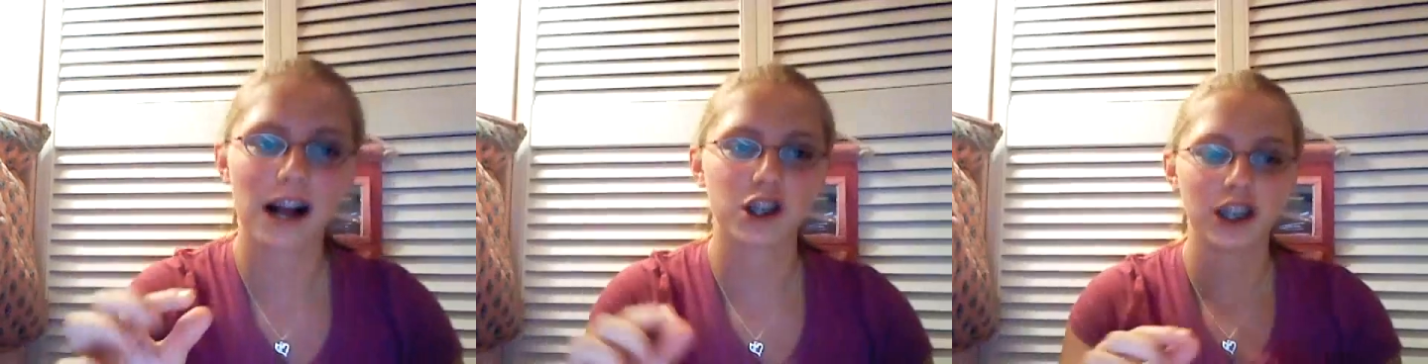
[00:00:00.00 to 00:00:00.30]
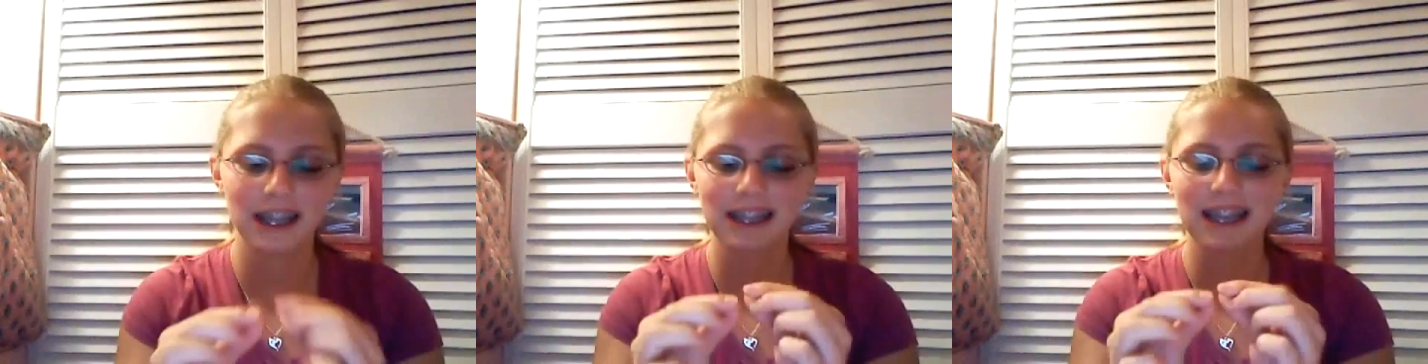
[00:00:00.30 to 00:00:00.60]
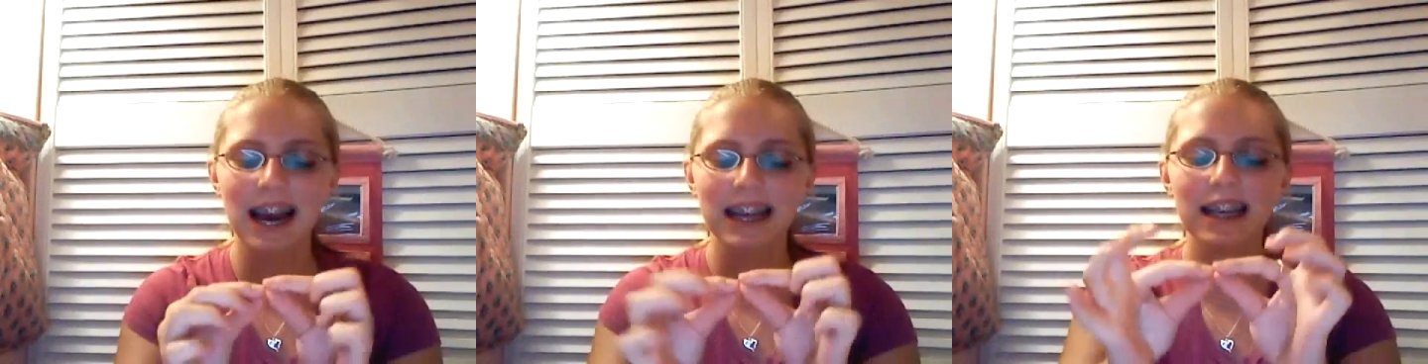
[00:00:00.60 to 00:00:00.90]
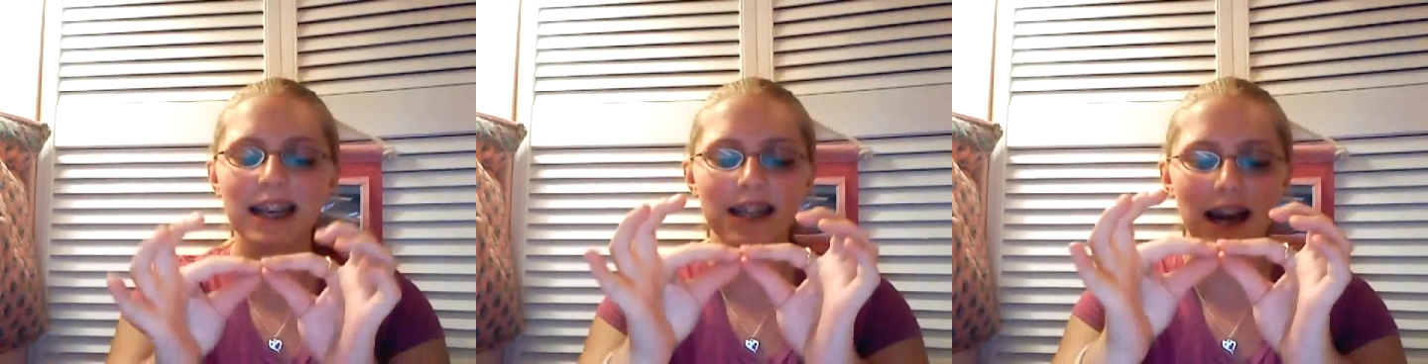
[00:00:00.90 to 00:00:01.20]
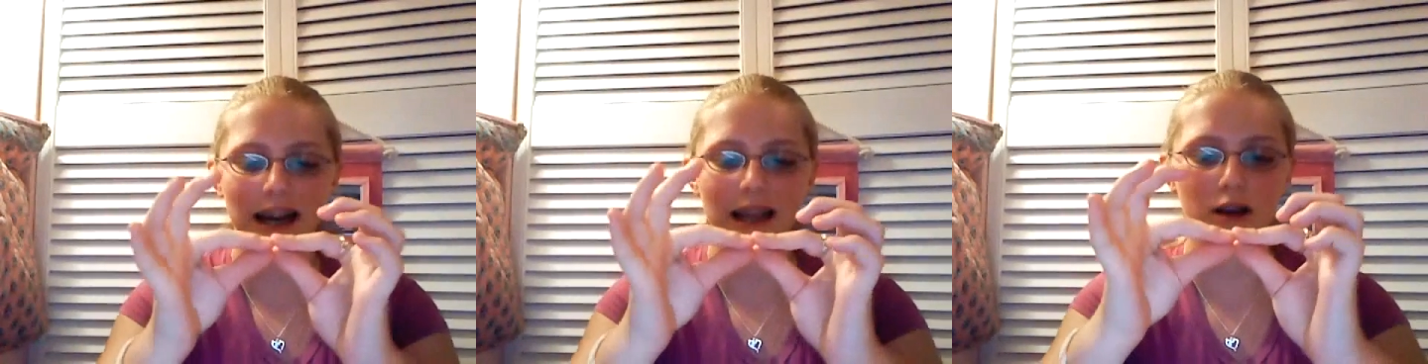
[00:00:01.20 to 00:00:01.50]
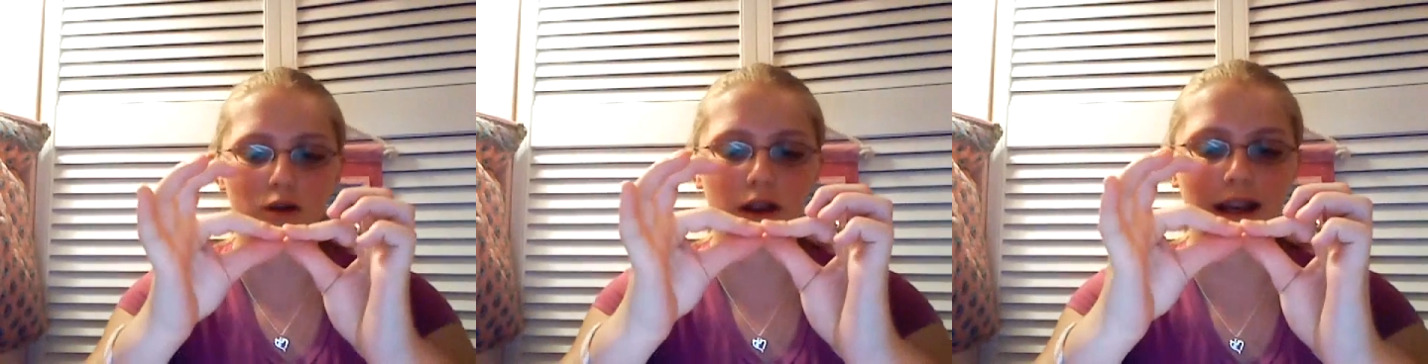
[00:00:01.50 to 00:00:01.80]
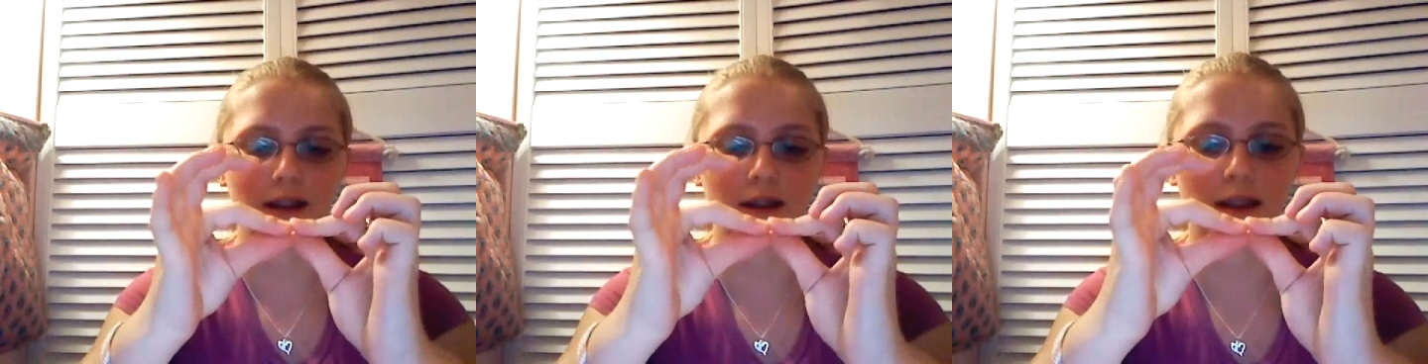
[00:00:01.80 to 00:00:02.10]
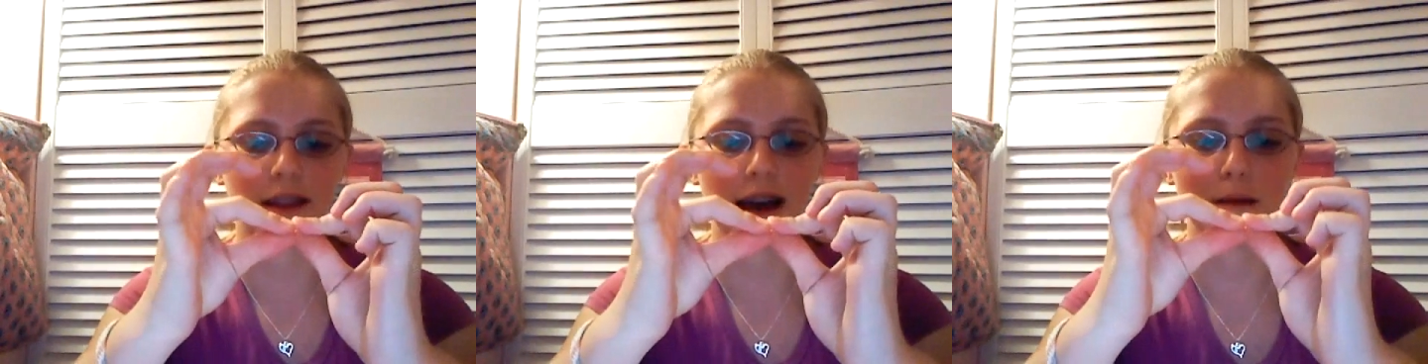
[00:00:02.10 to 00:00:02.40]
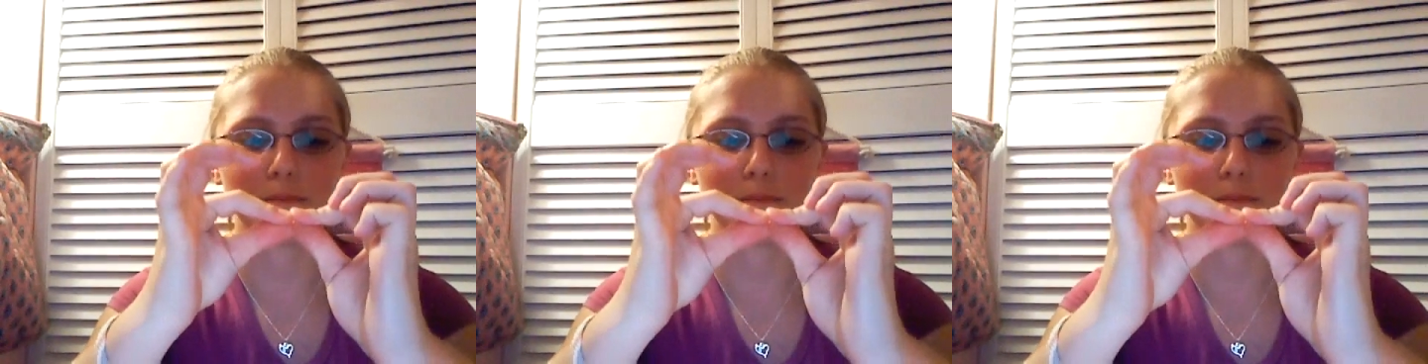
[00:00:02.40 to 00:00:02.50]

actually tiny, tiny, like that